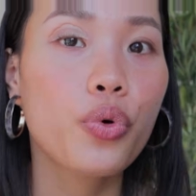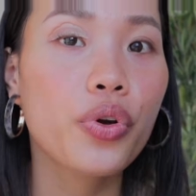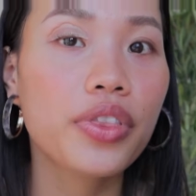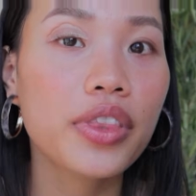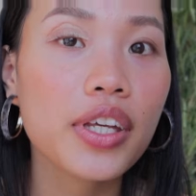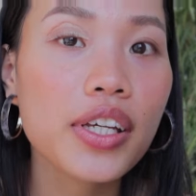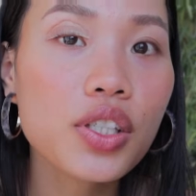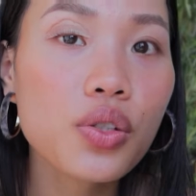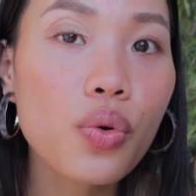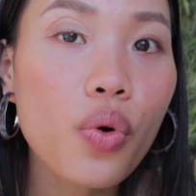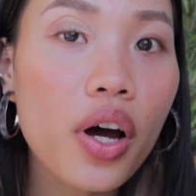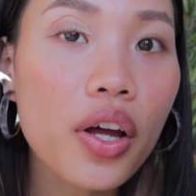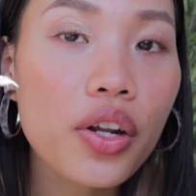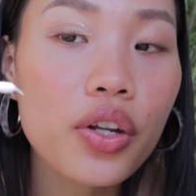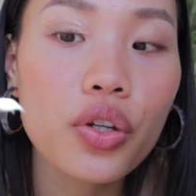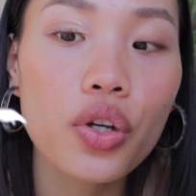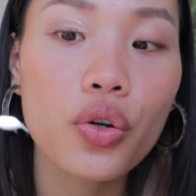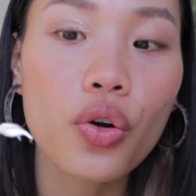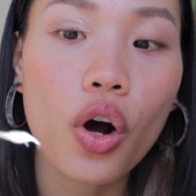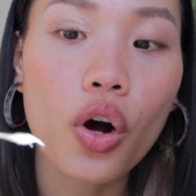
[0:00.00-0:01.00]
With this
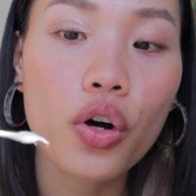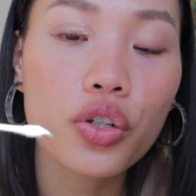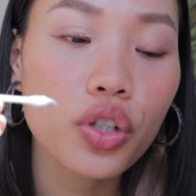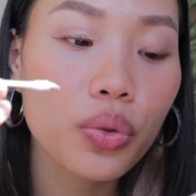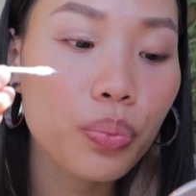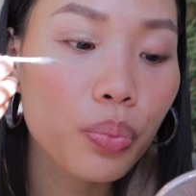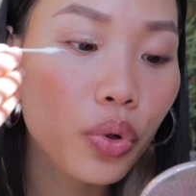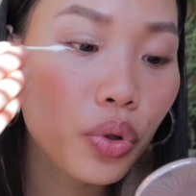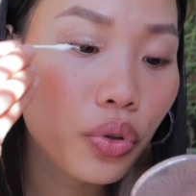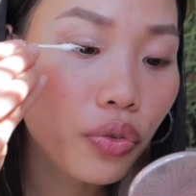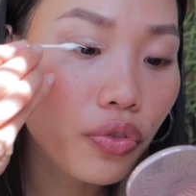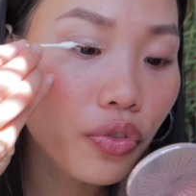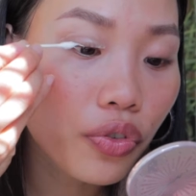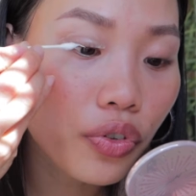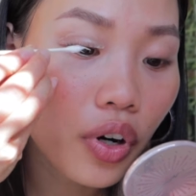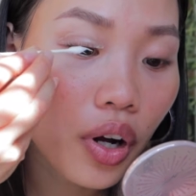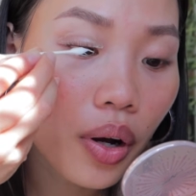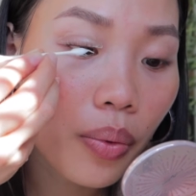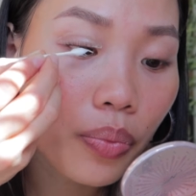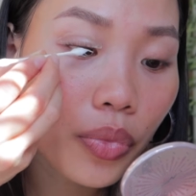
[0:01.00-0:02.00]
one, you also put
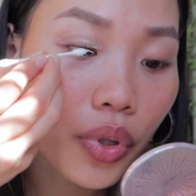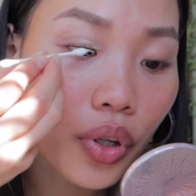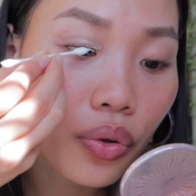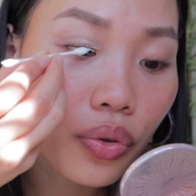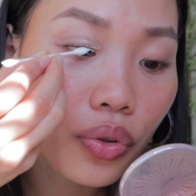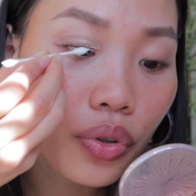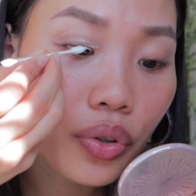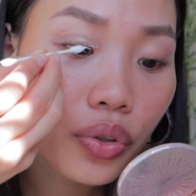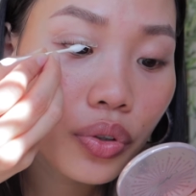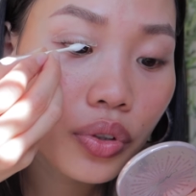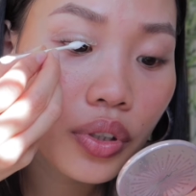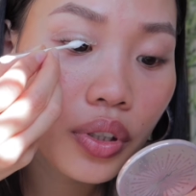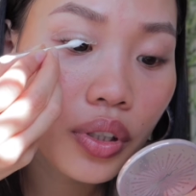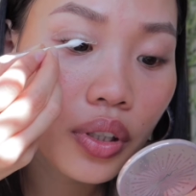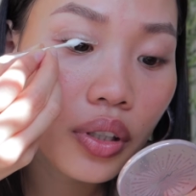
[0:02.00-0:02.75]
from the root